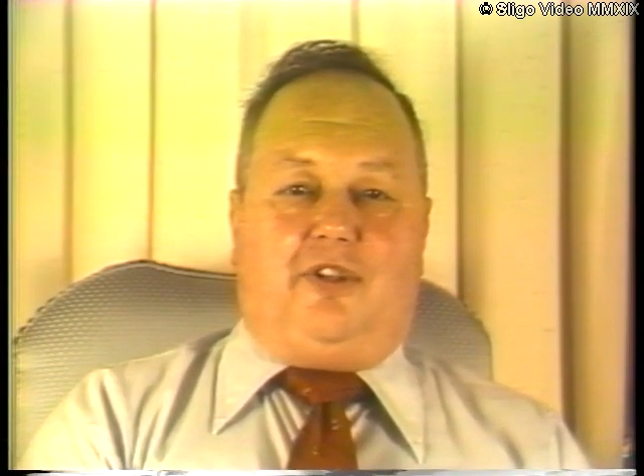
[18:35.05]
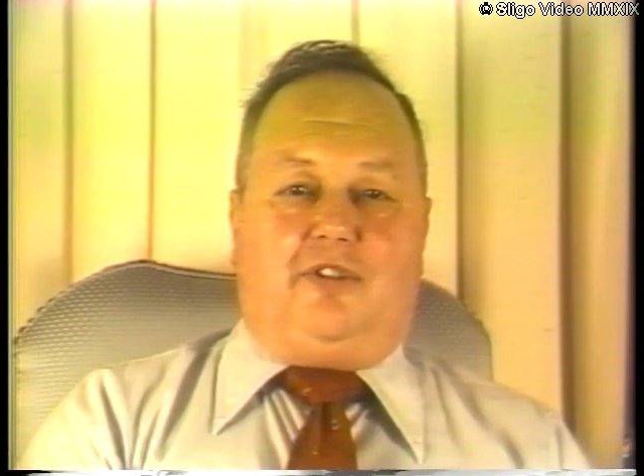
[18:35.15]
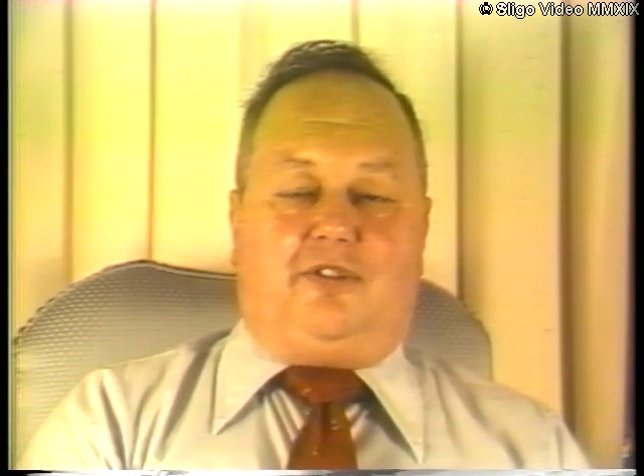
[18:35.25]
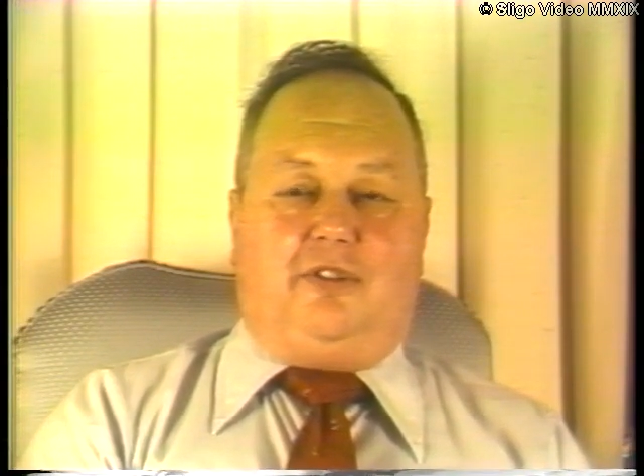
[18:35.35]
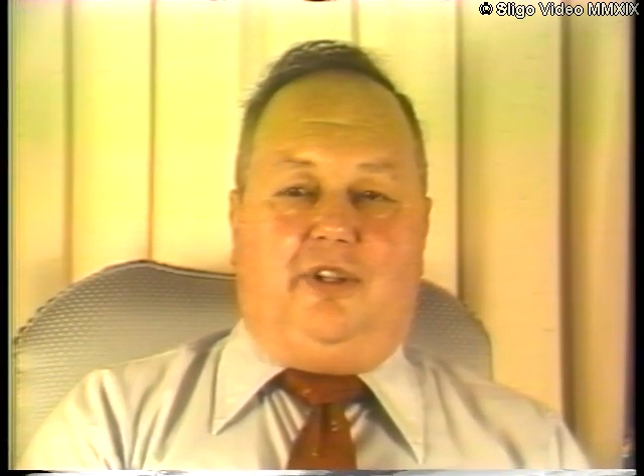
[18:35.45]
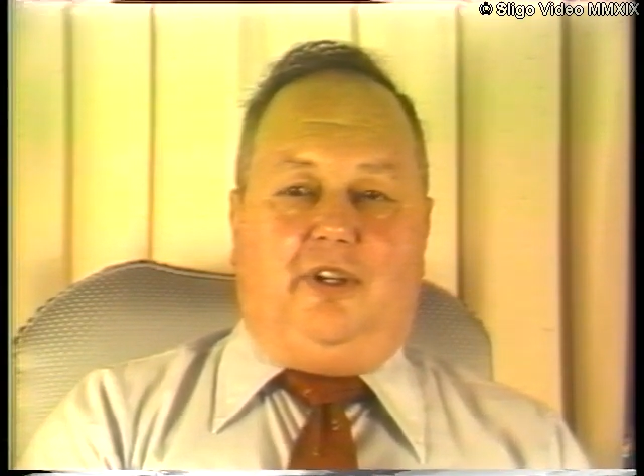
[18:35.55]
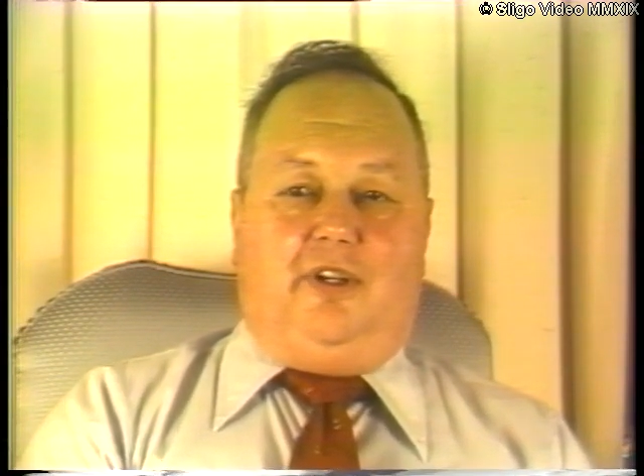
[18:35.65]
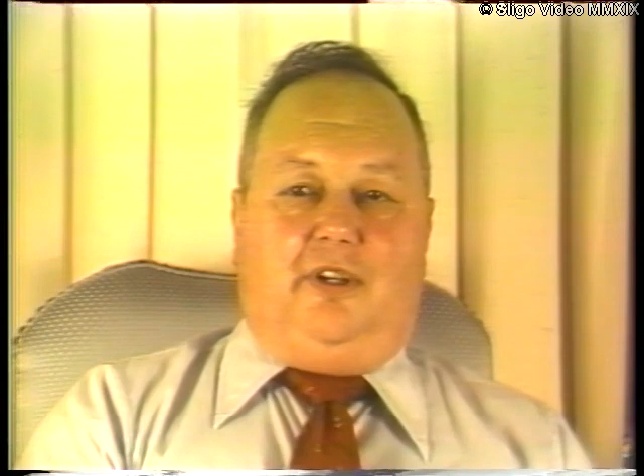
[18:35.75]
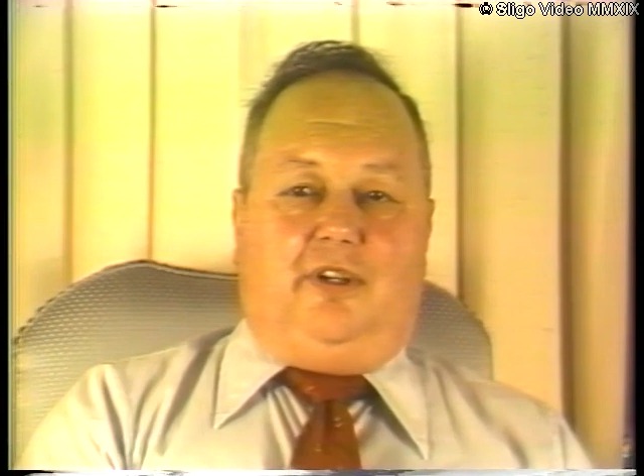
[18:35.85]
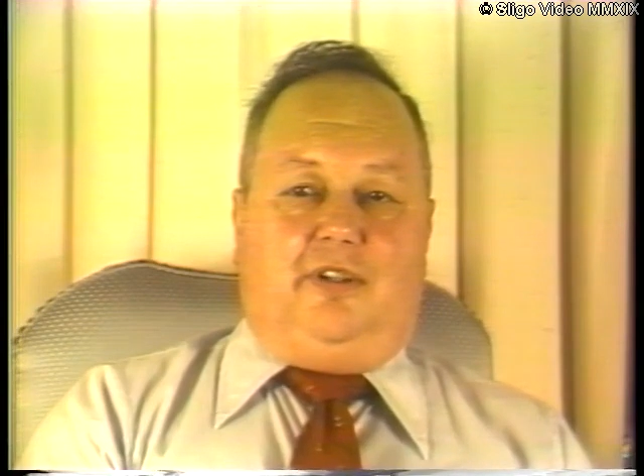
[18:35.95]
these things
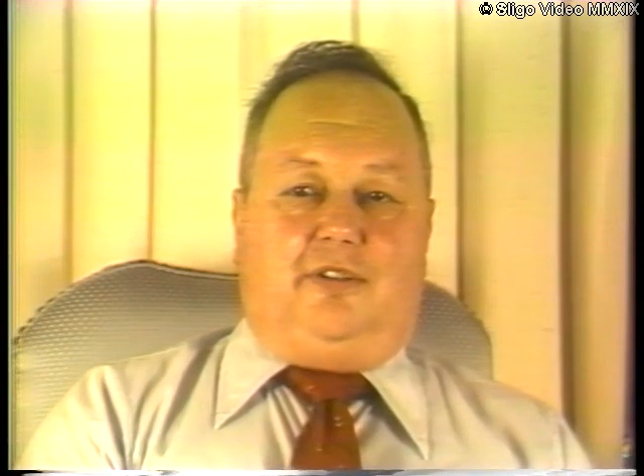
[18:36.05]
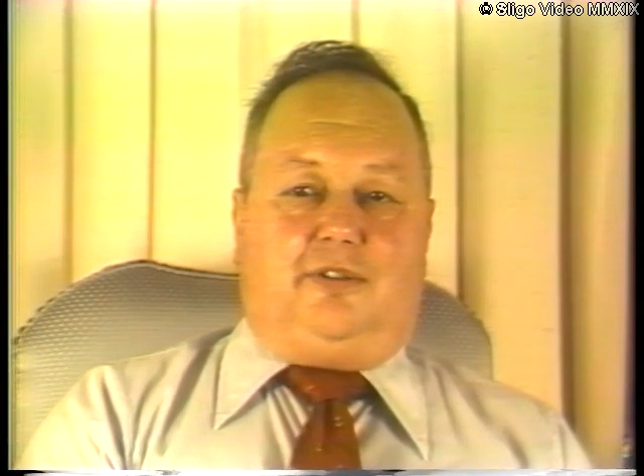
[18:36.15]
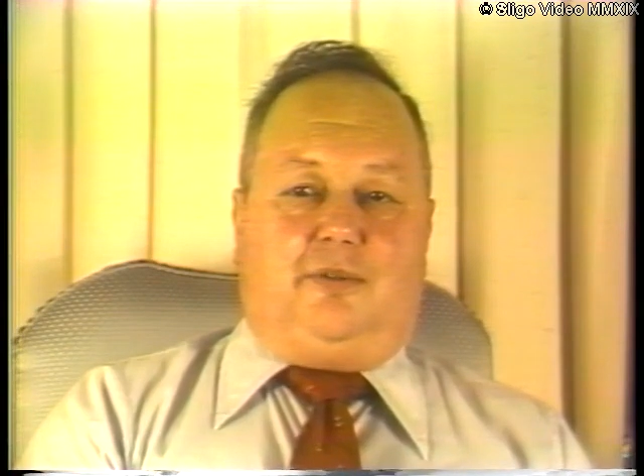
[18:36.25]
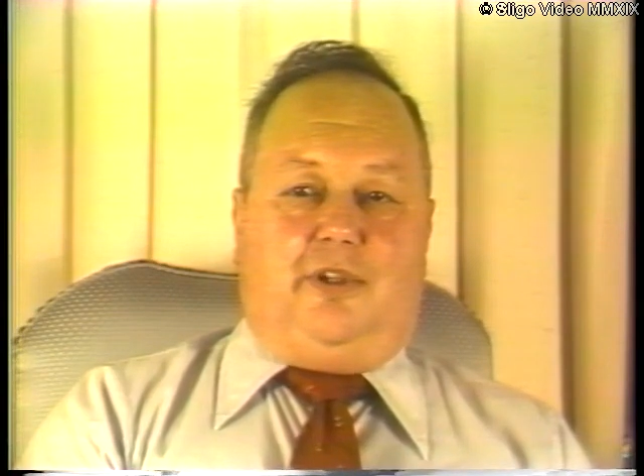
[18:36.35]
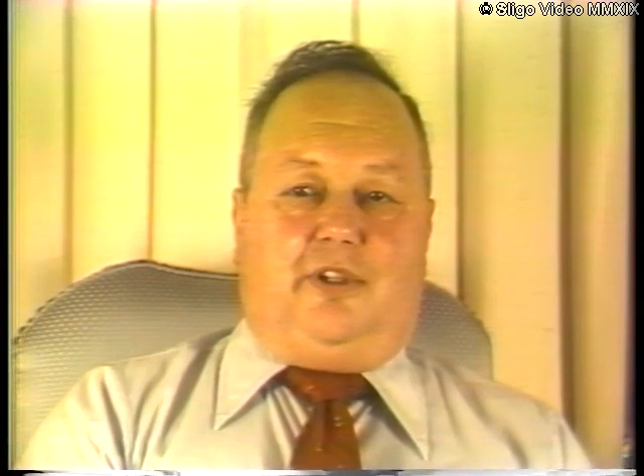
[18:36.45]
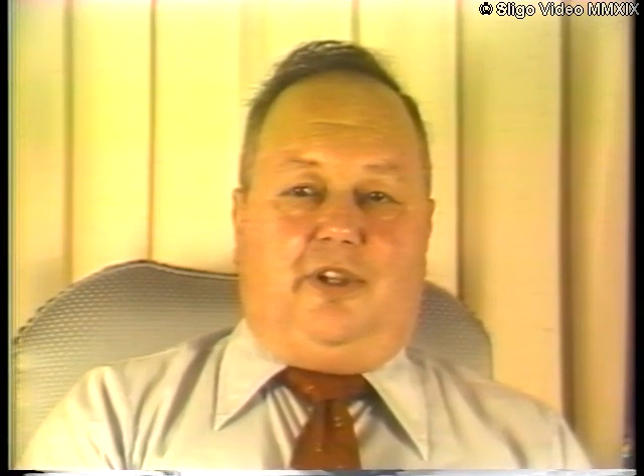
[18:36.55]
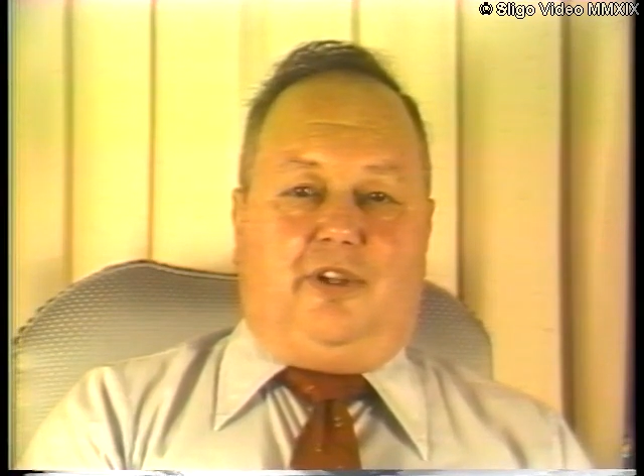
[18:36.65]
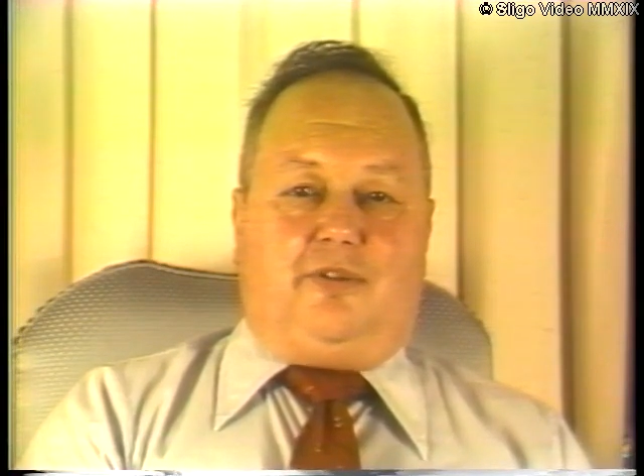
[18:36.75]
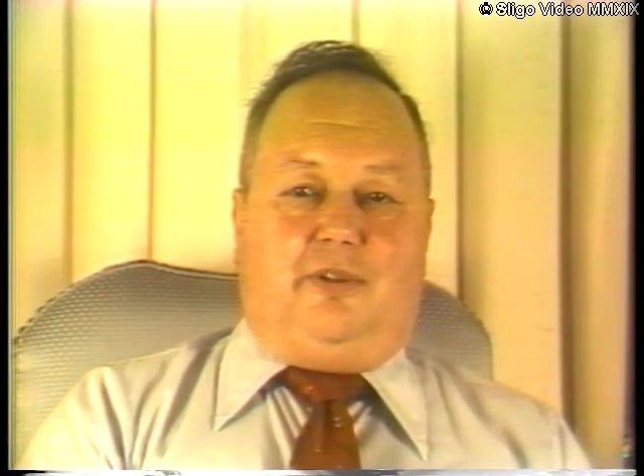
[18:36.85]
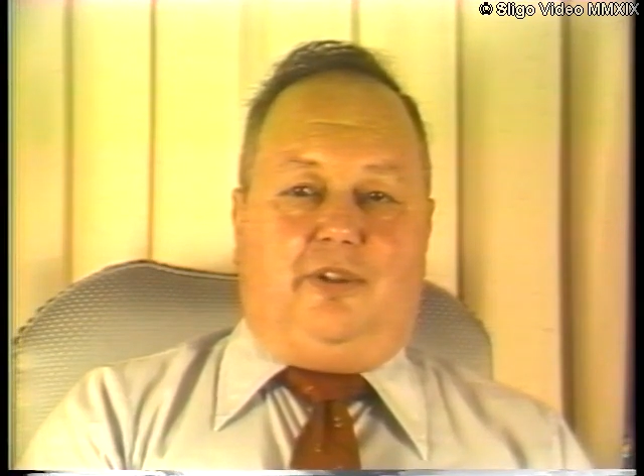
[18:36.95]
are quite
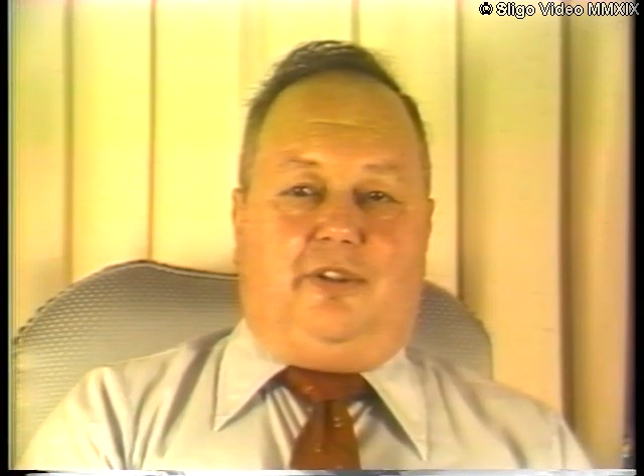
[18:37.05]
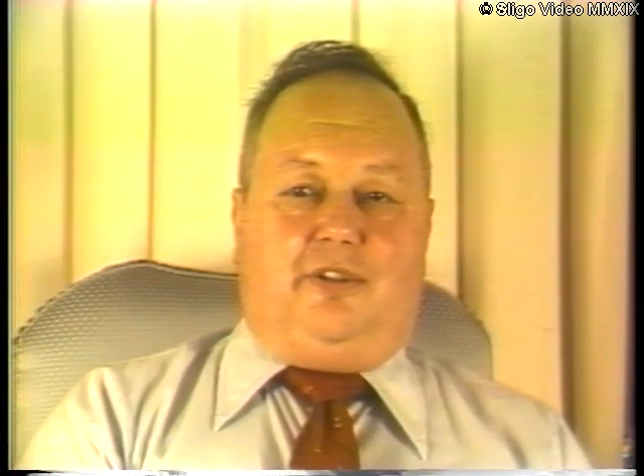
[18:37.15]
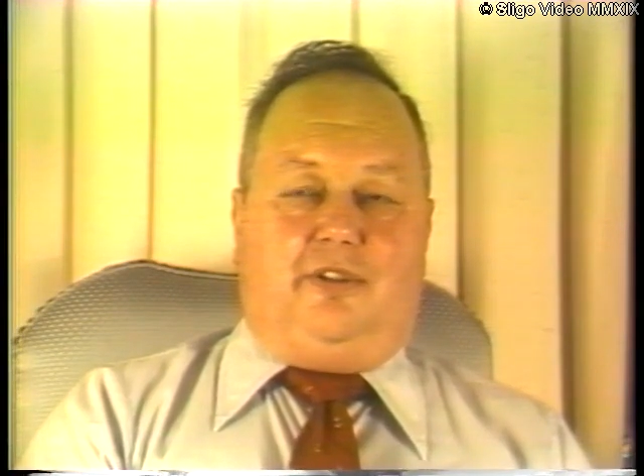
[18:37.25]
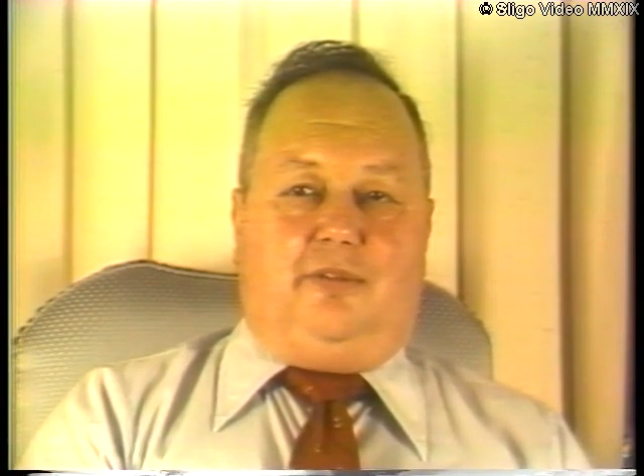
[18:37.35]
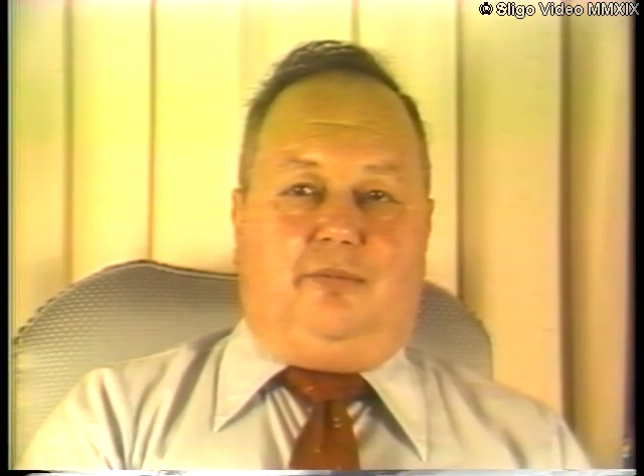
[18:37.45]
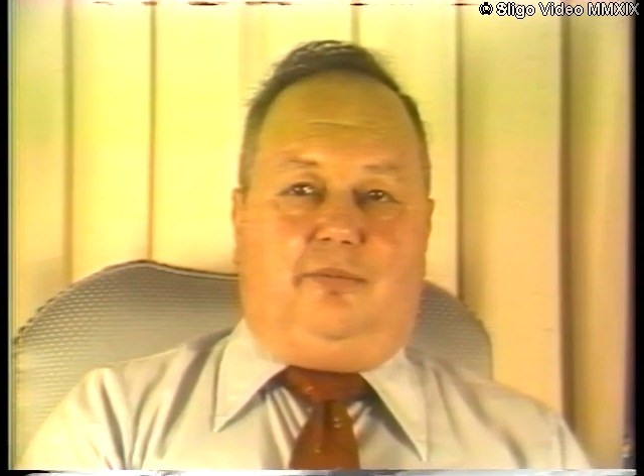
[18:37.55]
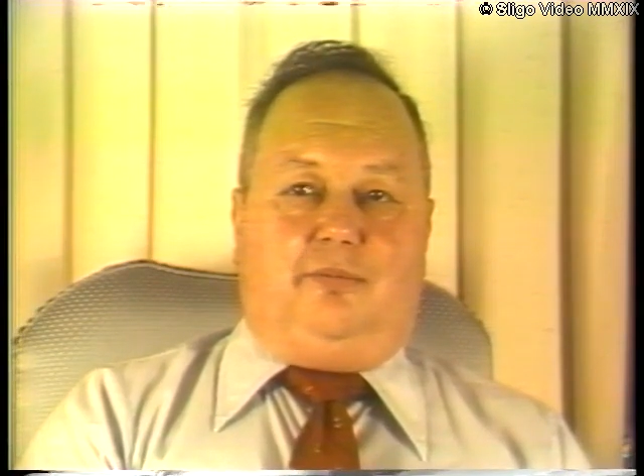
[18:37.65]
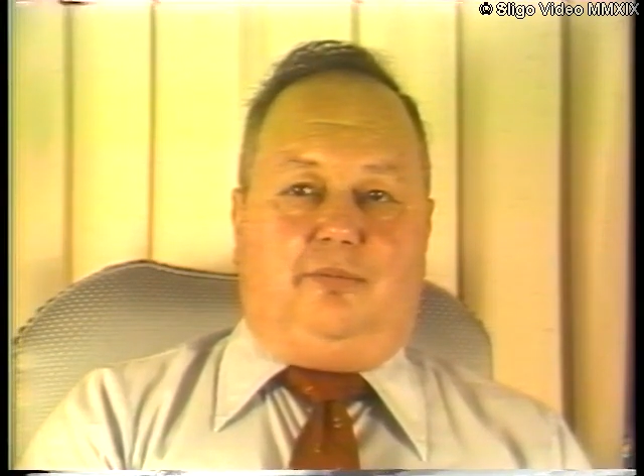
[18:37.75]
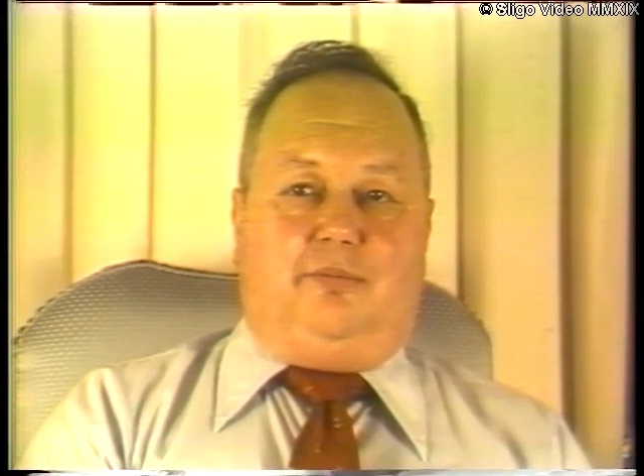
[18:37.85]
contrary to the